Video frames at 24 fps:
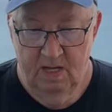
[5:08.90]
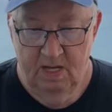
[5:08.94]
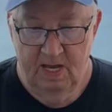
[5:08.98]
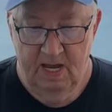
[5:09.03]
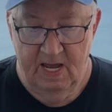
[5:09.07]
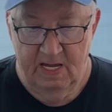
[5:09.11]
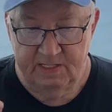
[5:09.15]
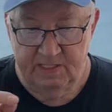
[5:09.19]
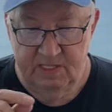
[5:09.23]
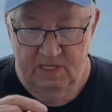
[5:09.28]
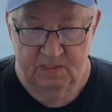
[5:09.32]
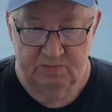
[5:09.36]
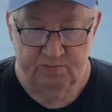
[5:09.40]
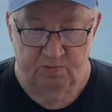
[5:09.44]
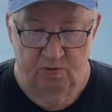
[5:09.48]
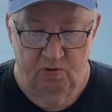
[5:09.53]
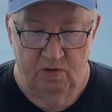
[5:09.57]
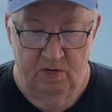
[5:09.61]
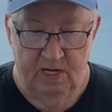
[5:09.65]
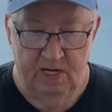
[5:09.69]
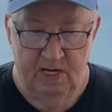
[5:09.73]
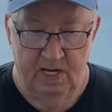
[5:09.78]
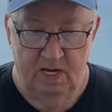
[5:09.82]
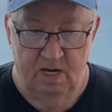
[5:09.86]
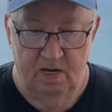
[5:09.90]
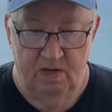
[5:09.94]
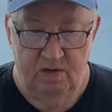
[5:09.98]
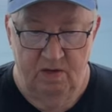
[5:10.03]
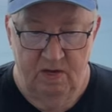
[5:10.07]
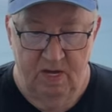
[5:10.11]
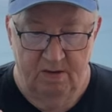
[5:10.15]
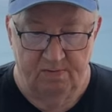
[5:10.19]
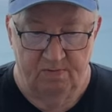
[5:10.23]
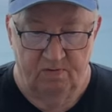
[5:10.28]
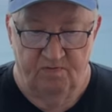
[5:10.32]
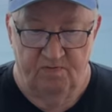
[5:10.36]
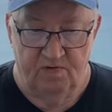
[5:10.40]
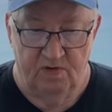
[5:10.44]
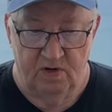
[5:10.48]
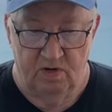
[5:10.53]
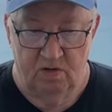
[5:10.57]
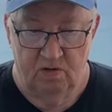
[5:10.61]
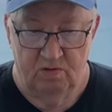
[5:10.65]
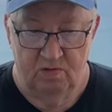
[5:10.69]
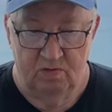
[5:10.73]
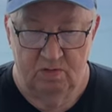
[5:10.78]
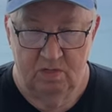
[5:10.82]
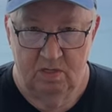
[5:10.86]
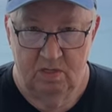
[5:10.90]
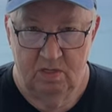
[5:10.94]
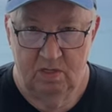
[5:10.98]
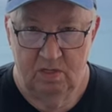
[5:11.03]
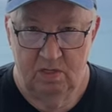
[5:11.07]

at this point now, you have a phone.